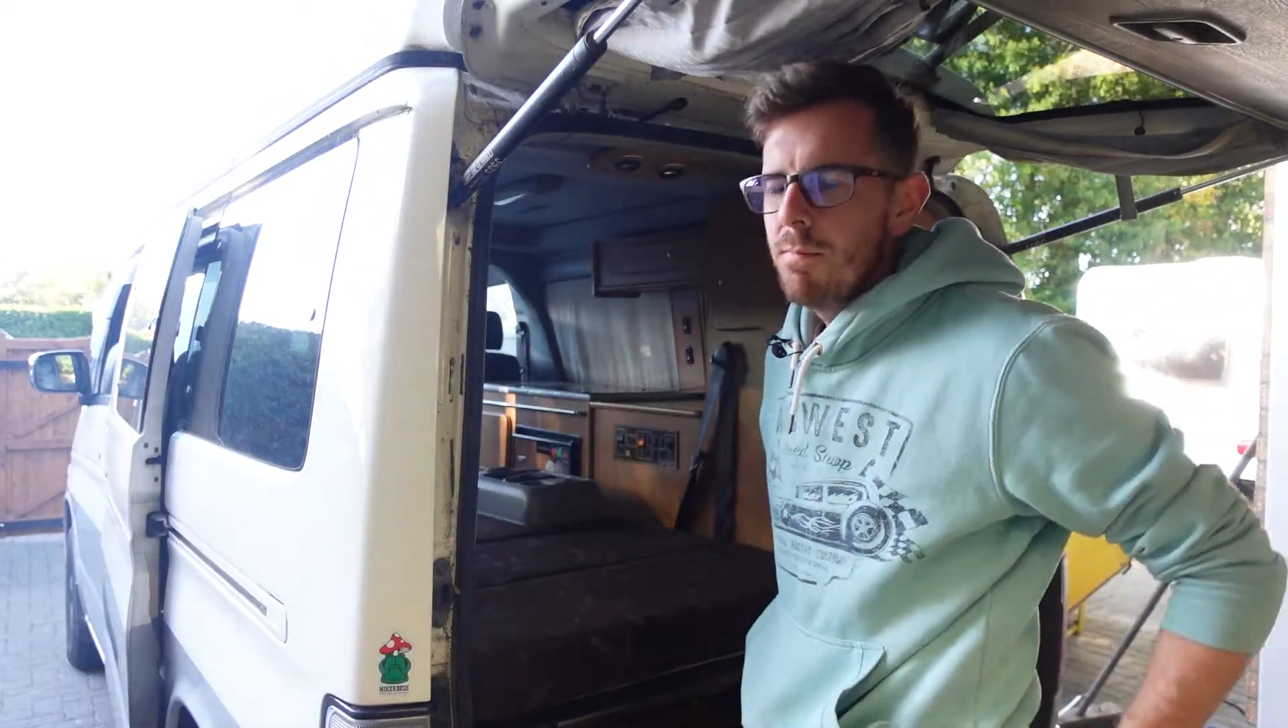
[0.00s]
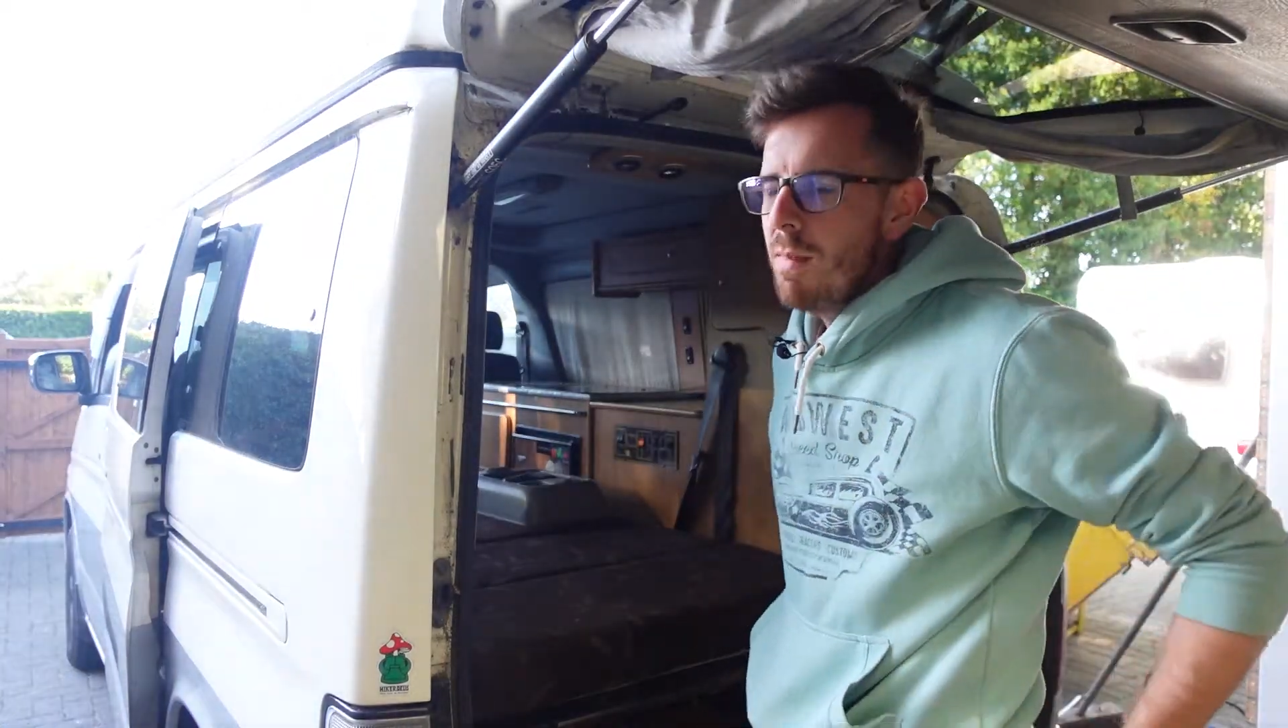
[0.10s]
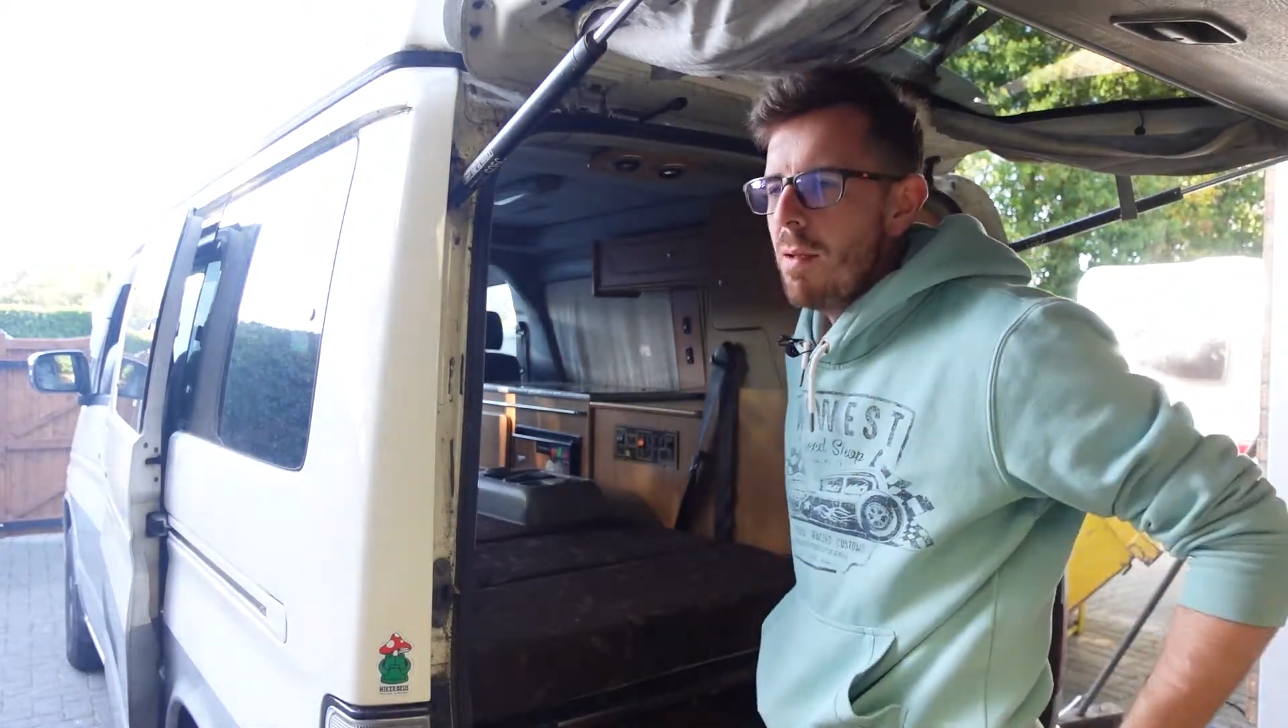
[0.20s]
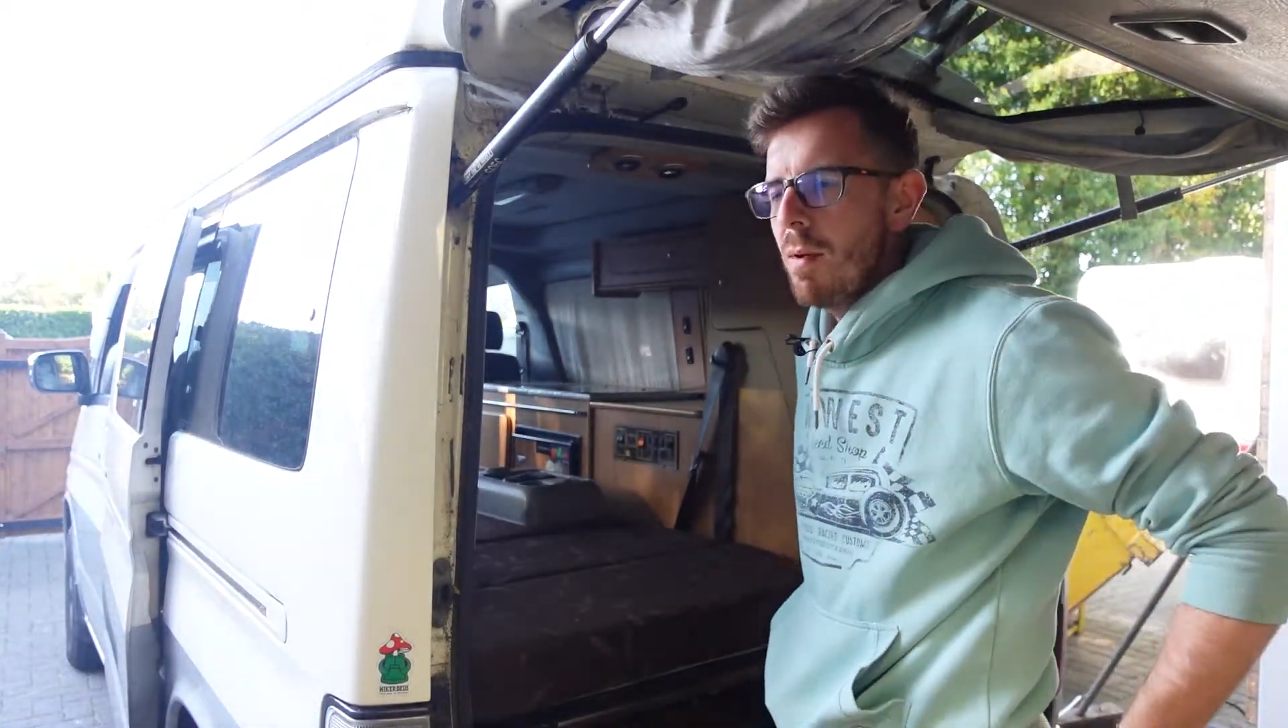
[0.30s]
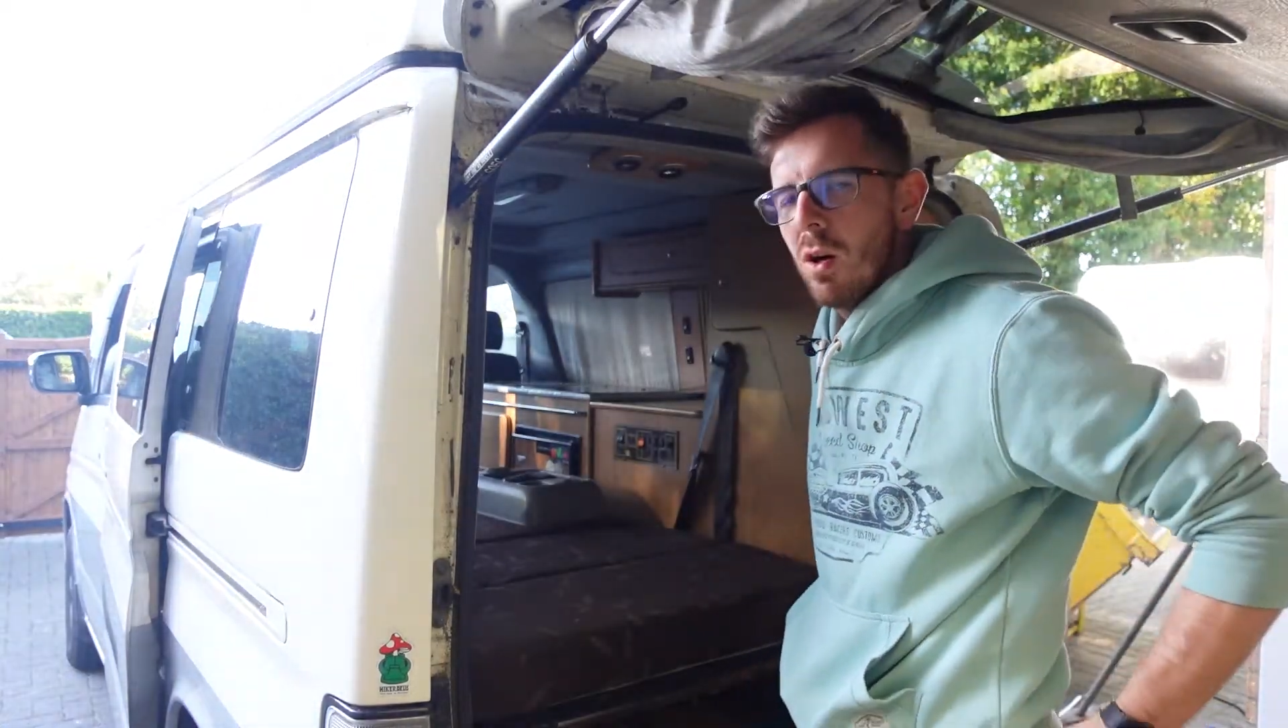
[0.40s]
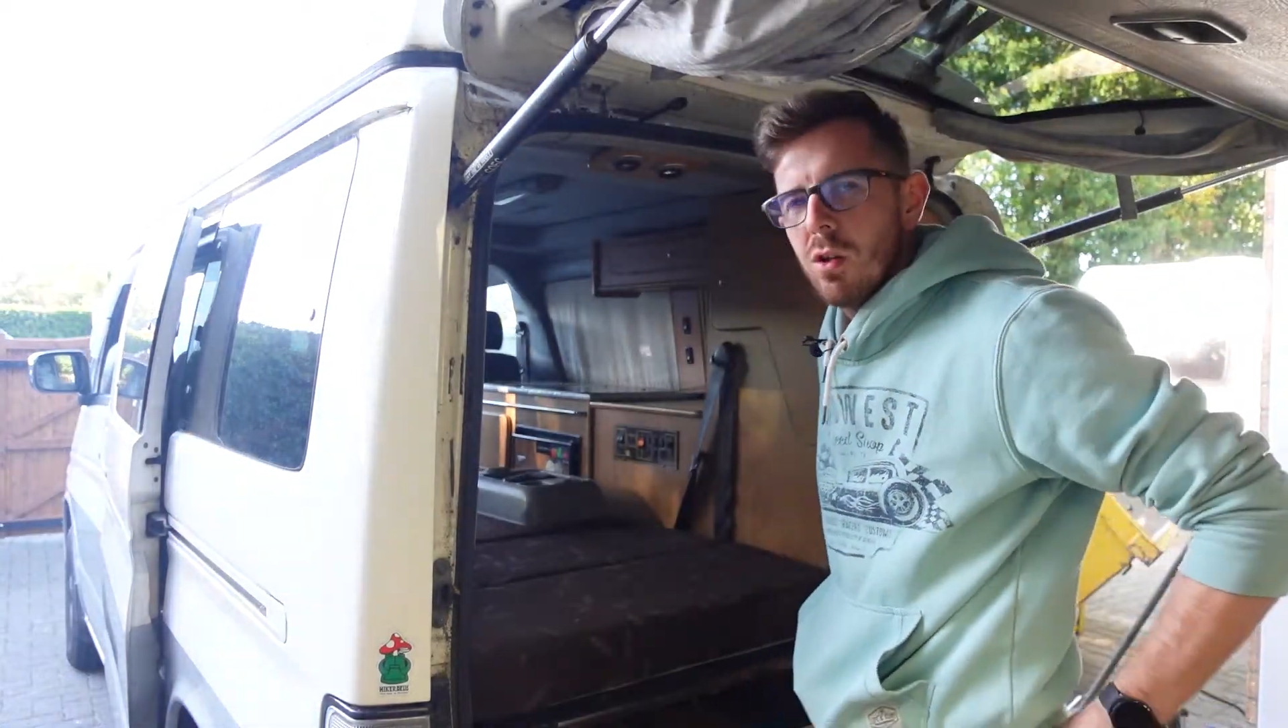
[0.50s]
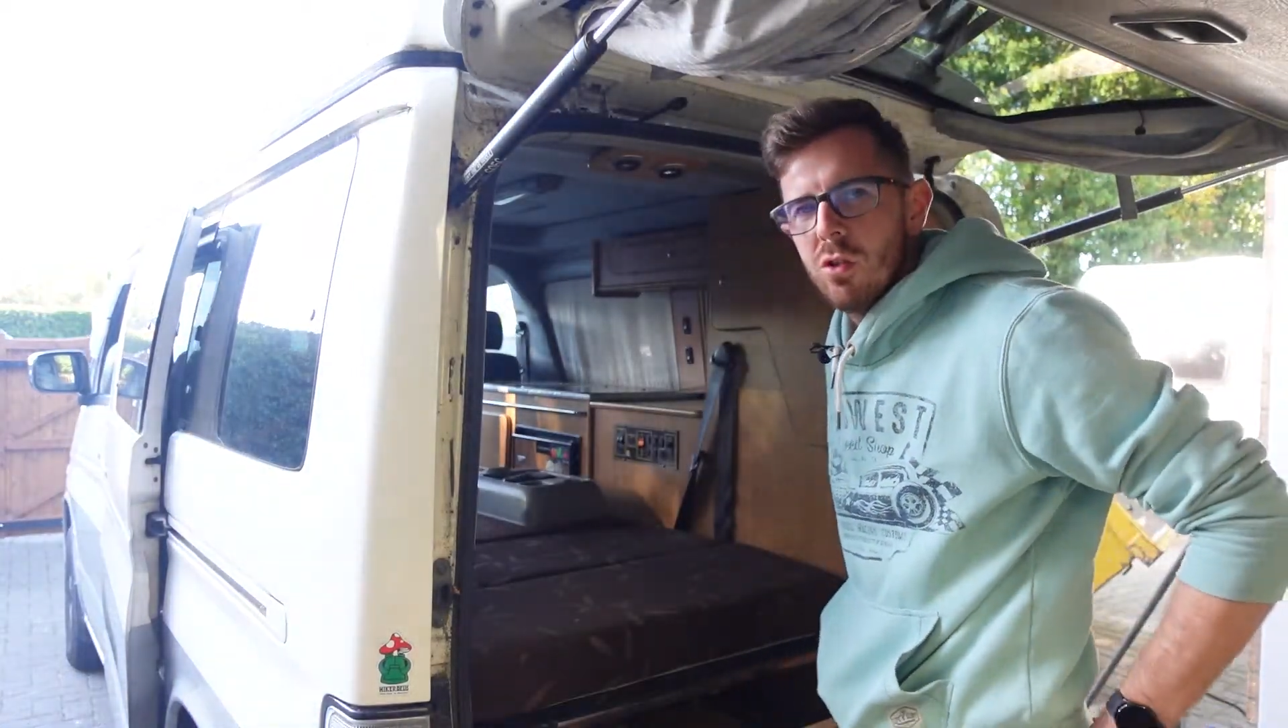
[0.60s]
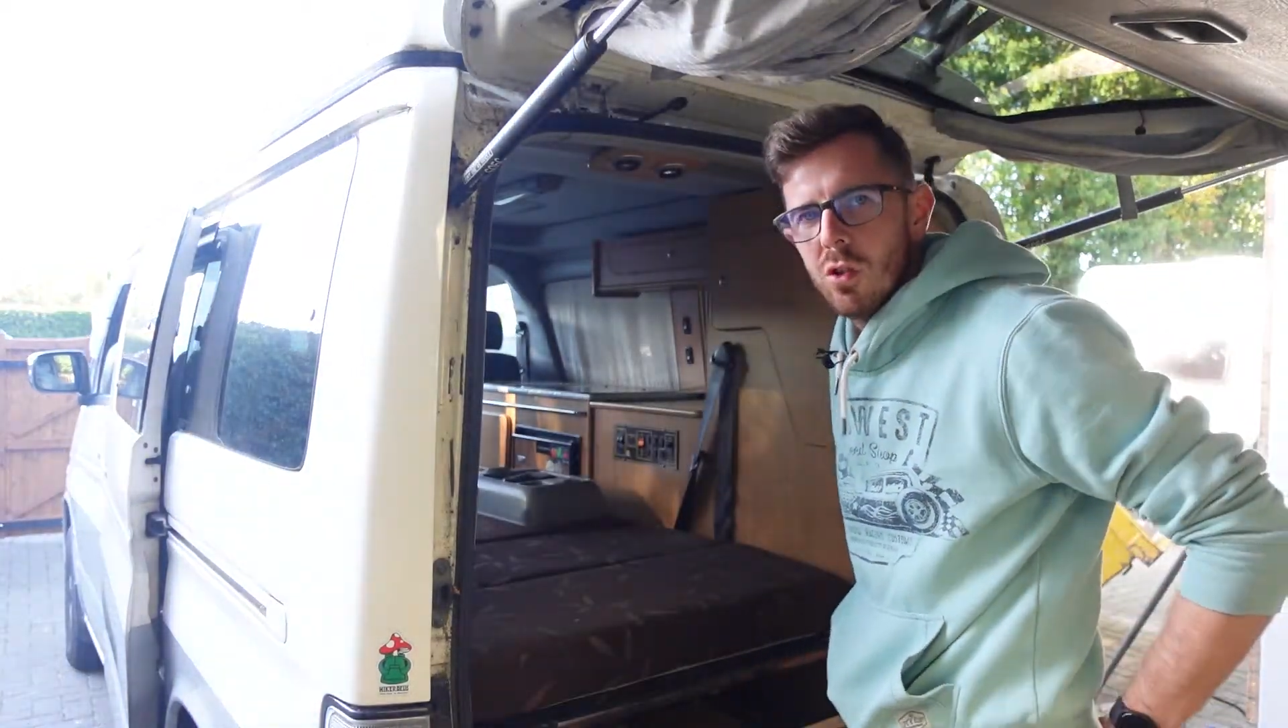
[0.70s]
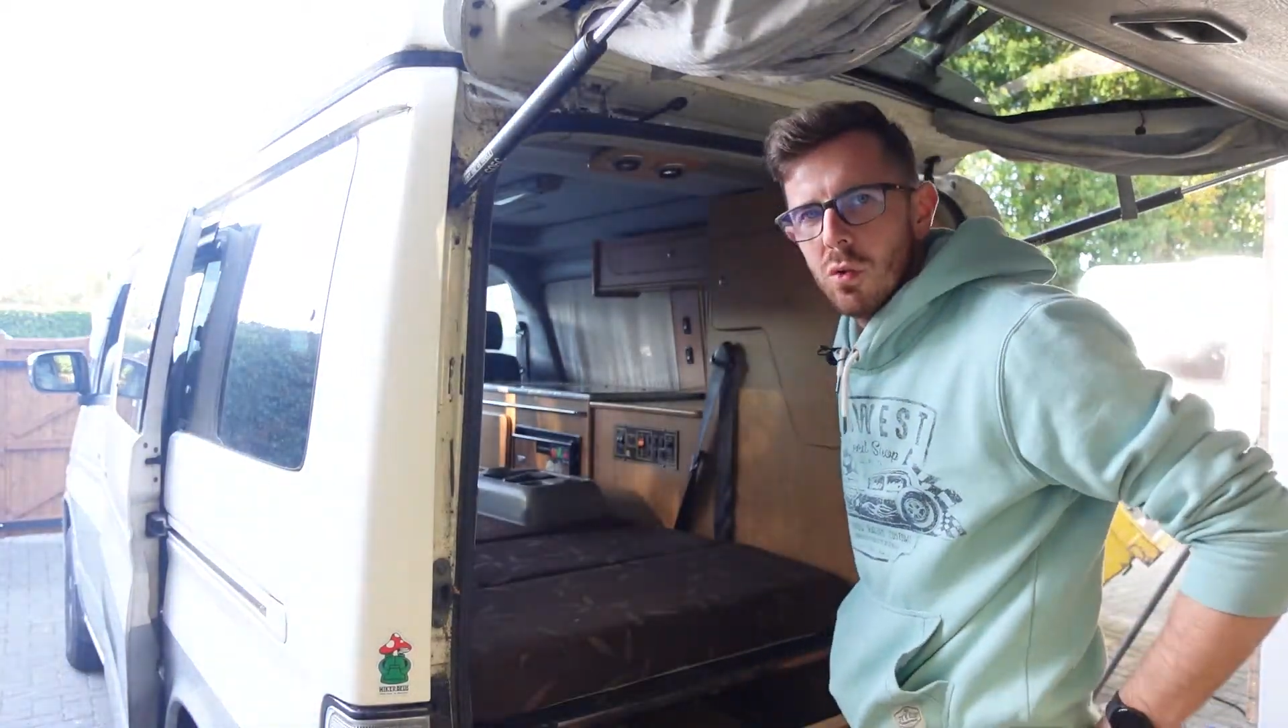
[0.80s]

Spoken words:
Maybe I'll use the